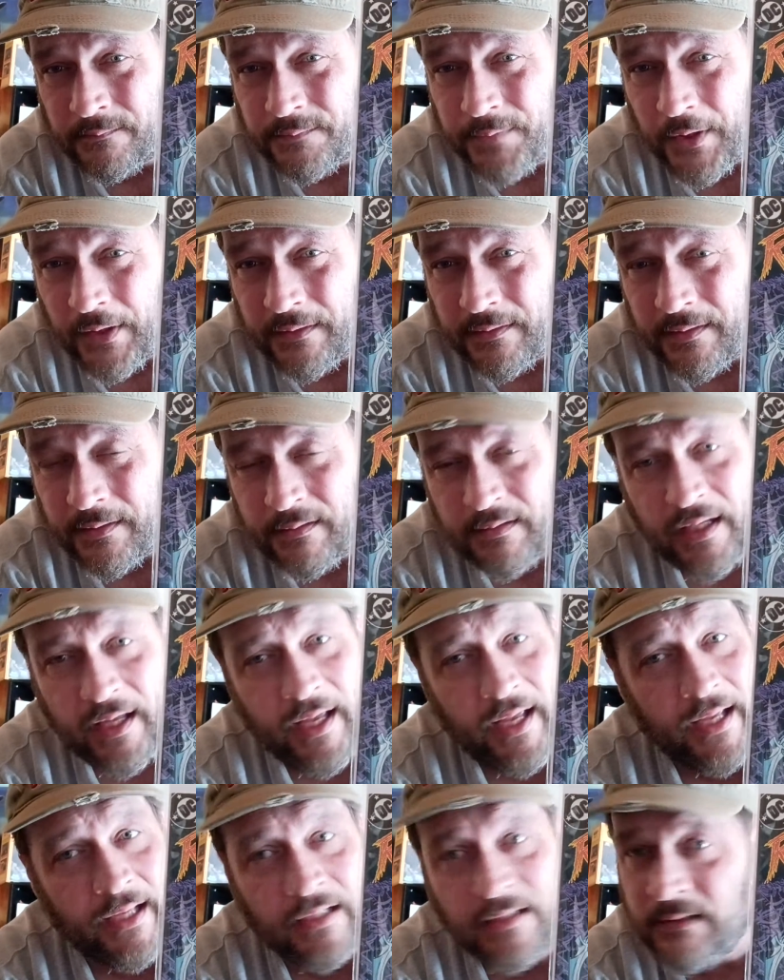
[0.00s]
But
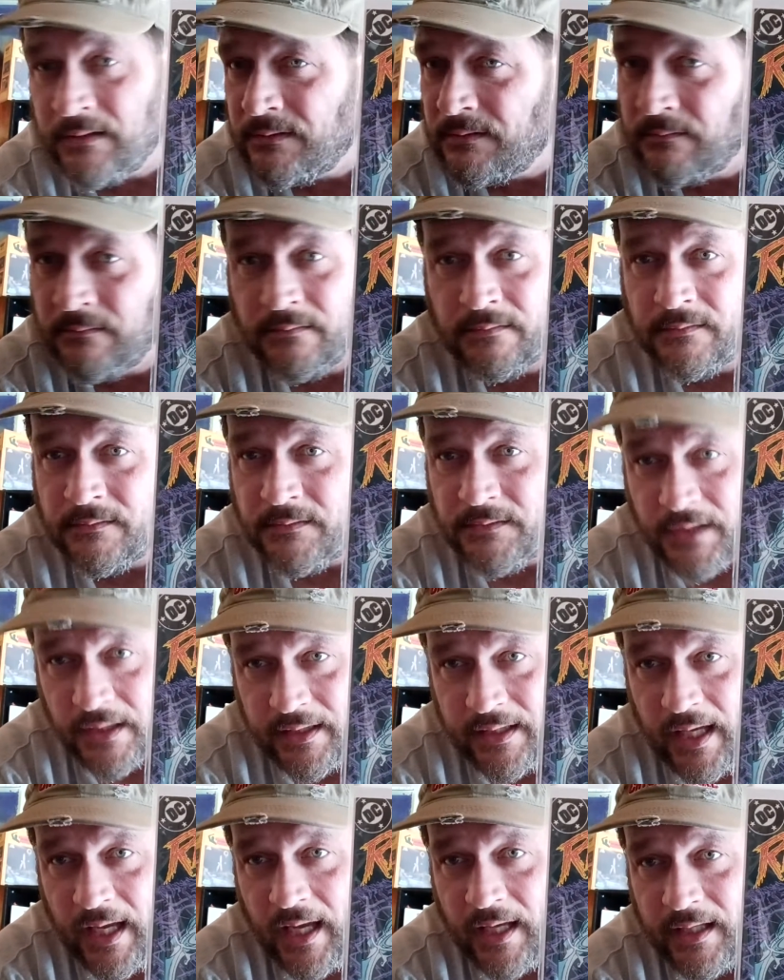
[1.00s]
hey, you
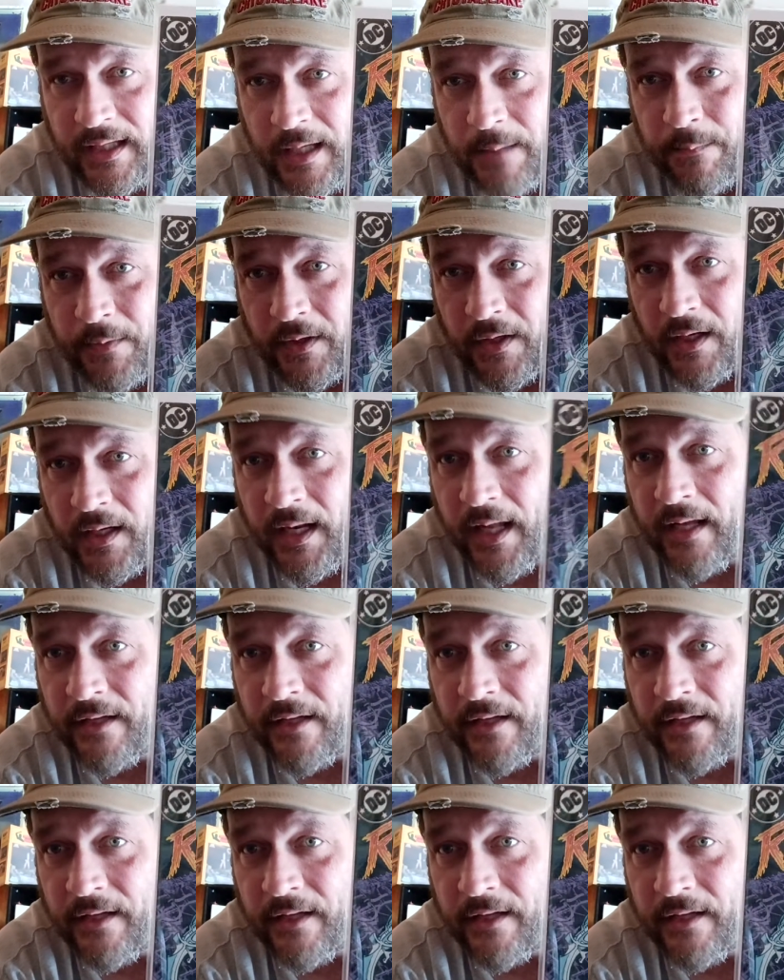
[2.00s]
can't keep a good